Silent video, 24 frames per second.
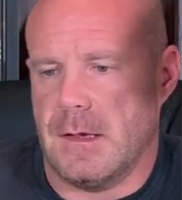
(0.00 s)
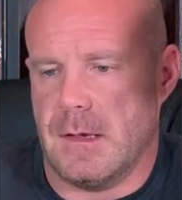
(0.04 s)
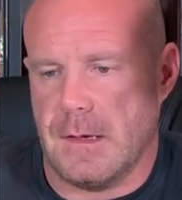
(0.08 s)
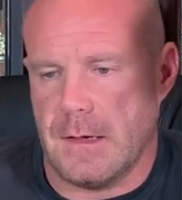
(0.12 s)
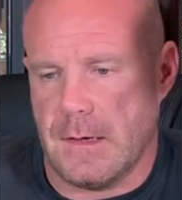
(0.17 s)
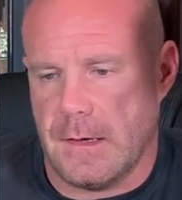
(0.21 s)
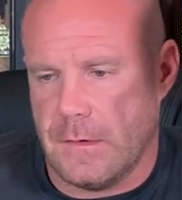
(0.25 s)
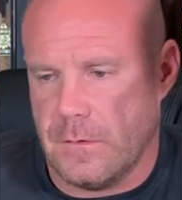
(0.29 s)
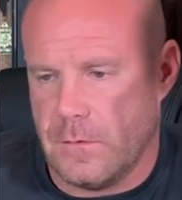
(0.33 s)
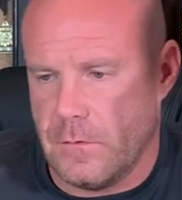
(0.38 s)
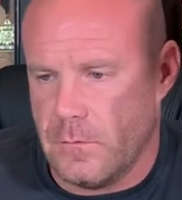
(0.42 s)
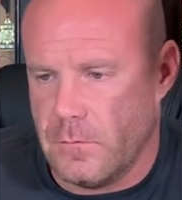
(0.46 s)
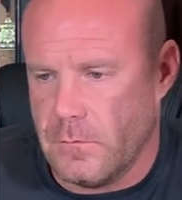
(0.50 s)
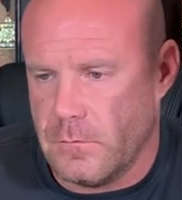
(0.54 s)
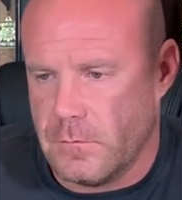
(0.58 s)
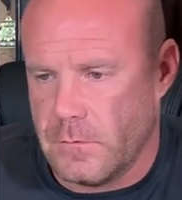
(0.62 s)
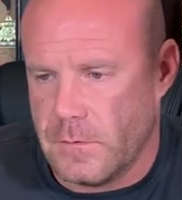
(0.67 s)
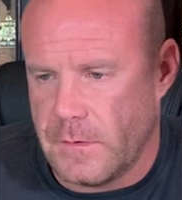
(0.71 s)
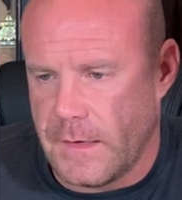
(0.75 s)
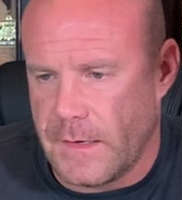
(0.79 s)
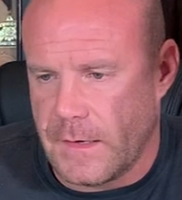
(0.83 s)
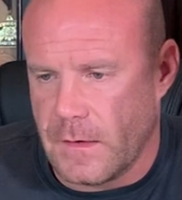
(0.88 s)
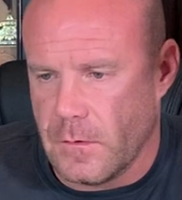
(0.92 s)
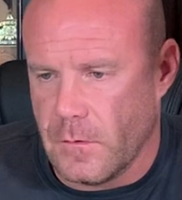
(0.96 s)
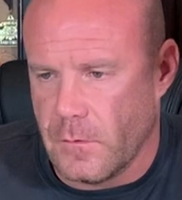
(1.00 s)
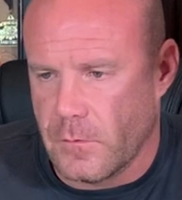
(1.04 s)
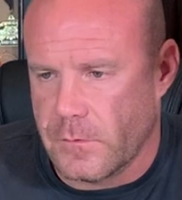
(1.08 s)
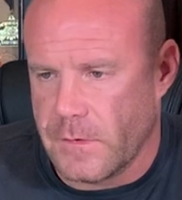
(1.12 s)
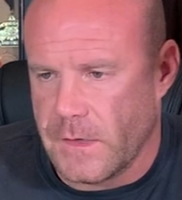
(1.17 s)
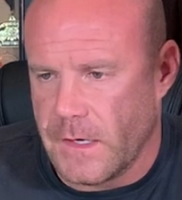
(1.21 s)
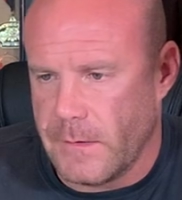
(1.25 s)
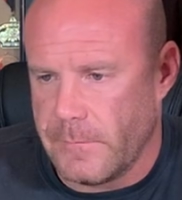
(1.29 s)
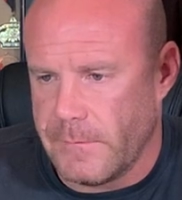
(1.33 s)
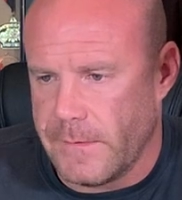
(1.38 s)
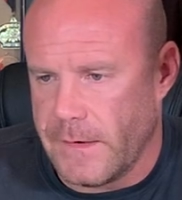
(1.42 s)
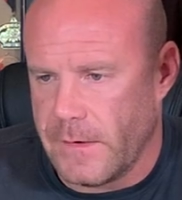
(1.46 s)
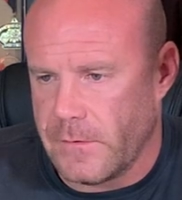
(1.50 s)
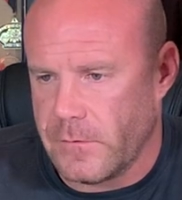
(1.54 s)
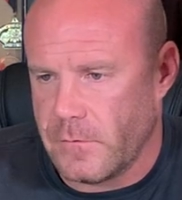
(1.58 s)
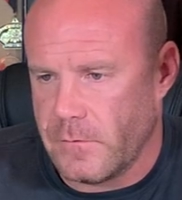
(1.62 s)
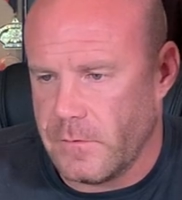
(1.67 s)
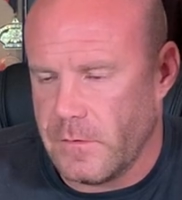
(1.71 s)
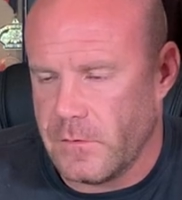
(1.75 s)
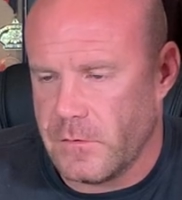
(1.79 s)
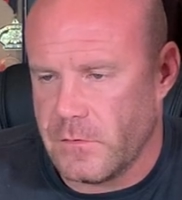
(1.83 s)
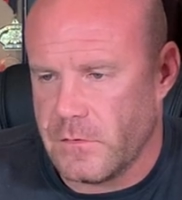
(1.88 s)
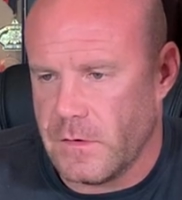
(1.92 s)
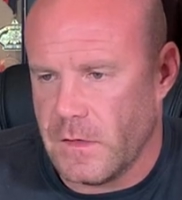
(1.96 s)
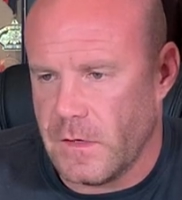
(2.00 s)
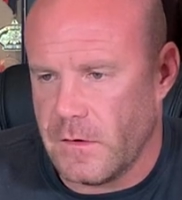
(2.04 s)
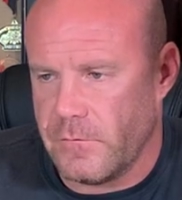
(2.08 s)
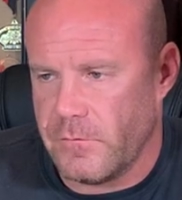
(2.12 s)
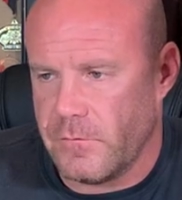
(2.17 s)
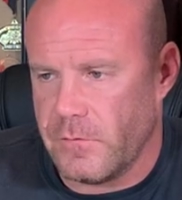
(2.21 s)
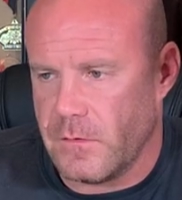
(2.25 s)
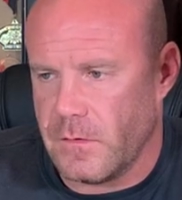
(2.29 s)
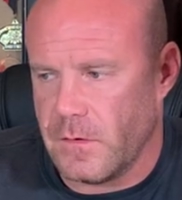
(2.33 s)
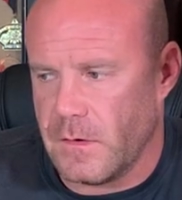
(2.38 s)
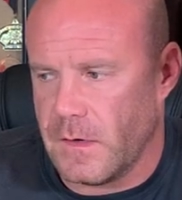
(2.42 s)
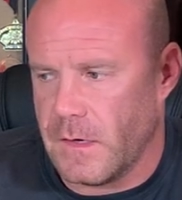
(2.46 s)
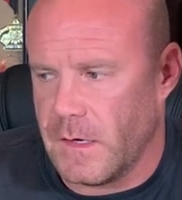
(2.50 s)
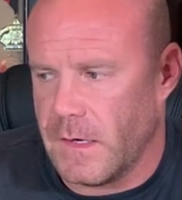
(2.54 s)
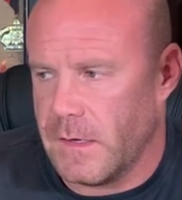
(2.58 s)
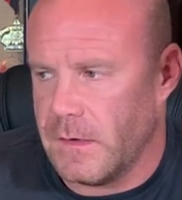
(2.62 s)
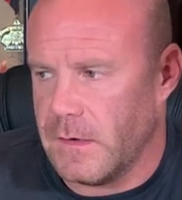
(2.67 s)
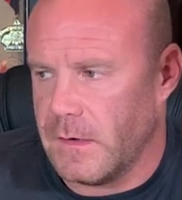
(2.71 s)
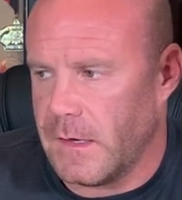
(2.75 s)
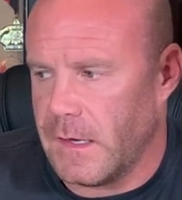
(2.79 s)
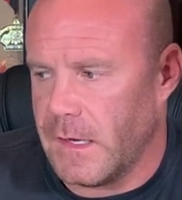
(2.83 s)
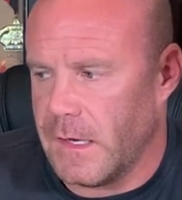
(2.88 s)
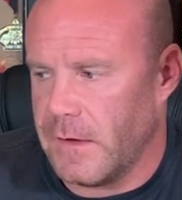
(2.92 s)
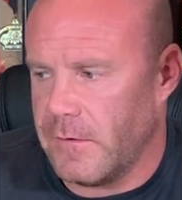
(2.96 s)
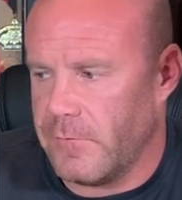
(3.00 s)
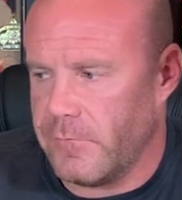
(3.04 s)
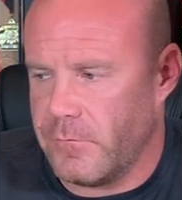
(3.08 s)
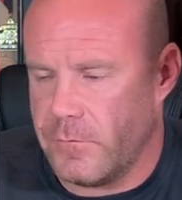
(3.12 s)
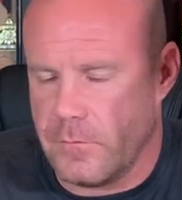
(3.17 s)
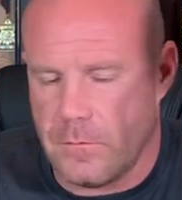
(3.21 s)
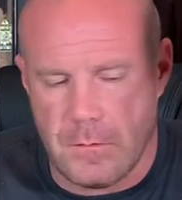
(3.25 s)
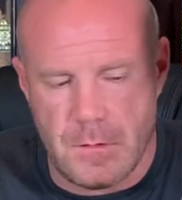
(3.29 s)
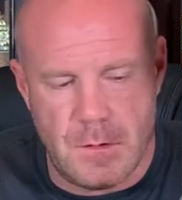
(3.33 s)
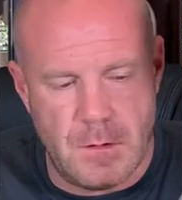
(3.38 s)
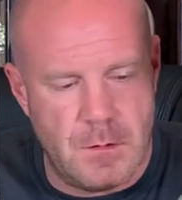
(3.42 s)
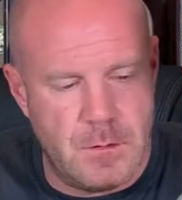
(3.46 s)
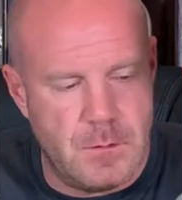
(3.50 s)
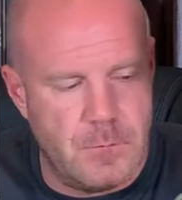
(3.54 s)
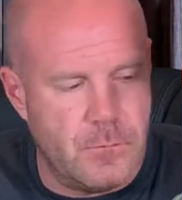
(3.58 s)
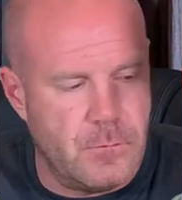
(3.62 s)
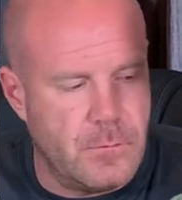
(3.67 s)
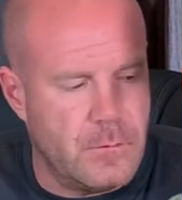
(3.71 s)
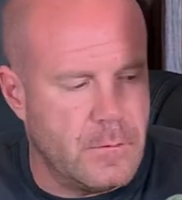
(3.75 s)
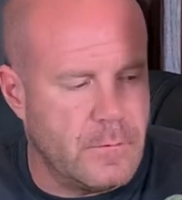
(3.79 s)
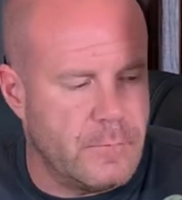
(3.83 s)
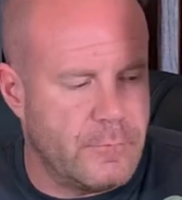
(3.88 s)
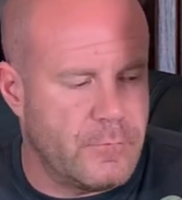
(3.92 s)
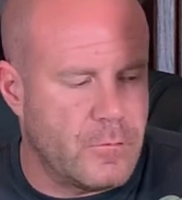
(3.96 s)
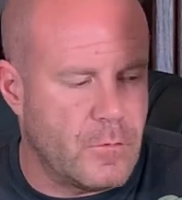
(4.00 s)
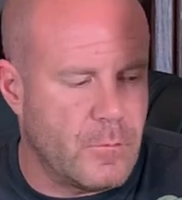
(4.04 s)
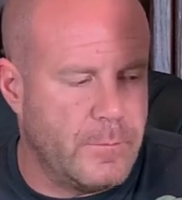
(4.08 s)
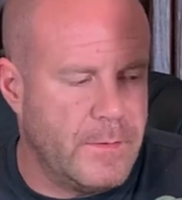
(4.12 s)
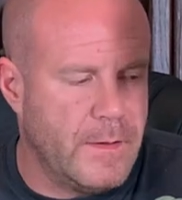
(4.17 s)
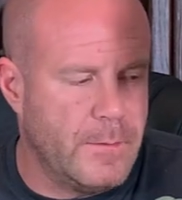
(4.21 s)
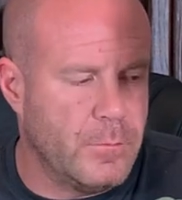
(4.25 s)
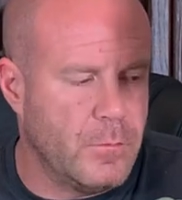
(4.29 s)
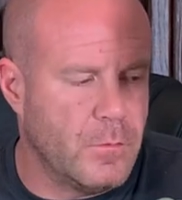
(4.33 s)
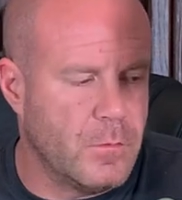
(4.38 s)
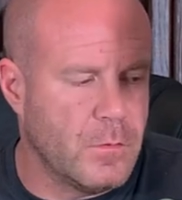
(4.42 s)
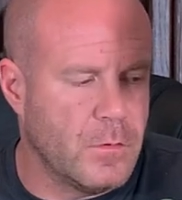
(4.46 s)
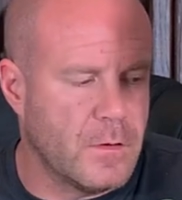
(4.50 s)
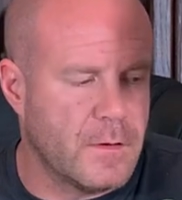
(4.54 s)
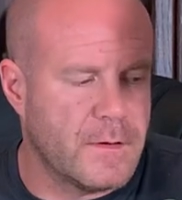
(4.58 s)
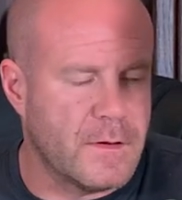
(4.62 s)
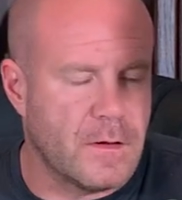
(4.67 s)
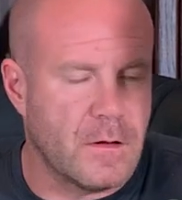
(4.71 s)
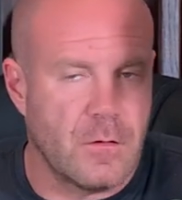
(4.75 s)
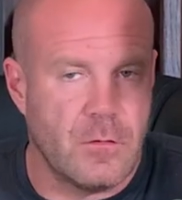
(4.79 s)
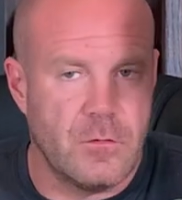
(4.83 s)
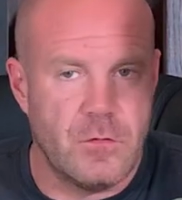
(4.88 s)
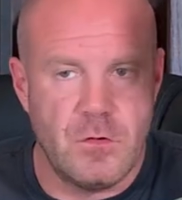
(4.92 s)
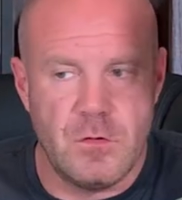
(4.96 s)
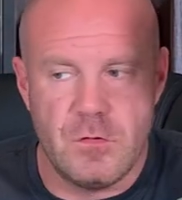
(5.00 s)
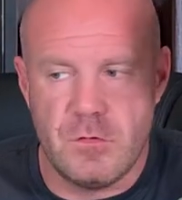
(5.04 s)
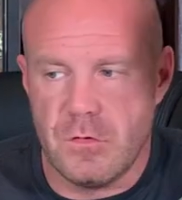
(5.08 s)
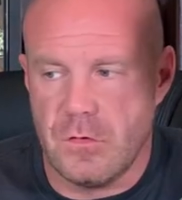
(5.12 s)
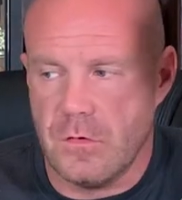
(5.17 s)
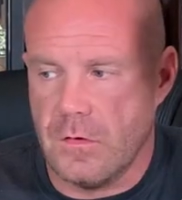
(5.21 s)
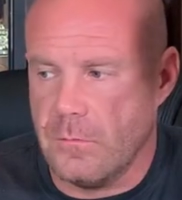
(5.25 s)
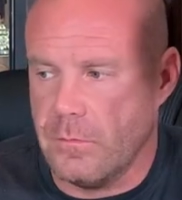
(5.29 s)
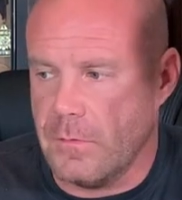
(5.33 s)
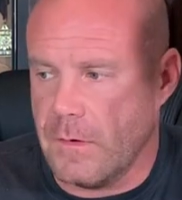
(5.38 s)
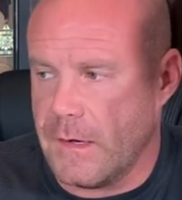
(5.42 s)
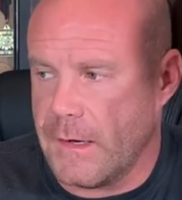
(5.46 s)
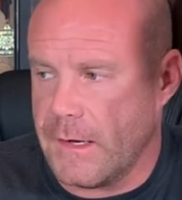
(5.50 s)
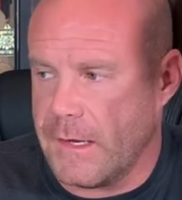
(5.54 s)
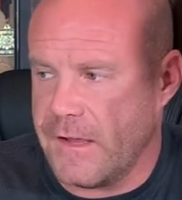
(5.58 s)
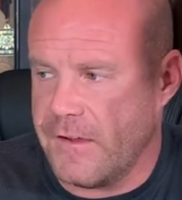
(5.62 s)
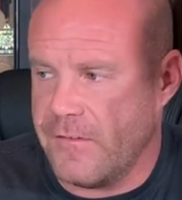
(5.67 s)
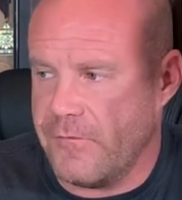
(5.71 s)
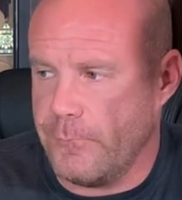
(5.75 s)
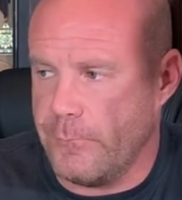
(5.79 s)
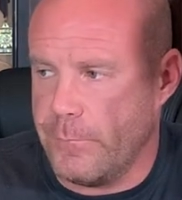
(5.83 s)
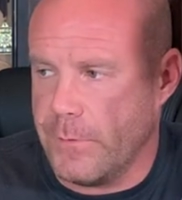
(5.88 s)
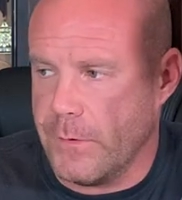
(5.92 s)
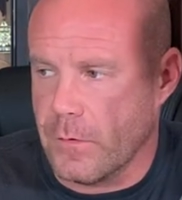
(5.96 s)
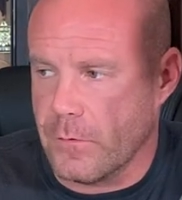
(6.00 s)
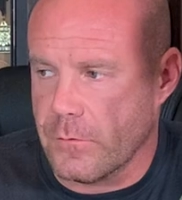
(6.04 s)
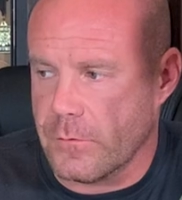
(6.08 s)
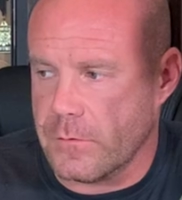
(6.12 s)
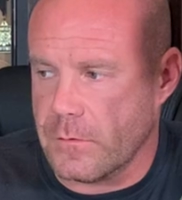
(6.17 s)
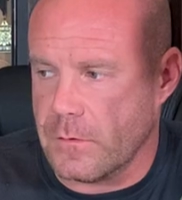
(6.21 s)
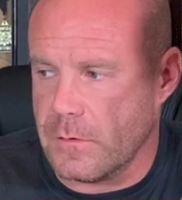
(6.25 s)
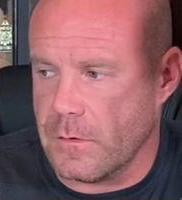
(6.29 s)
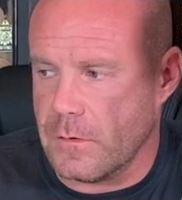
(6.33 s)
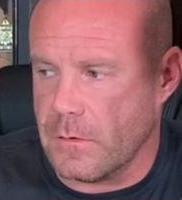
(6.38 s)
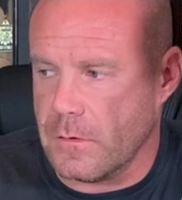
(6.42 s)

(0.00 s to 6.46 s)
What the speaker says: I do take a long time to answer this stuff. I have, for people looking on YouTube, I have built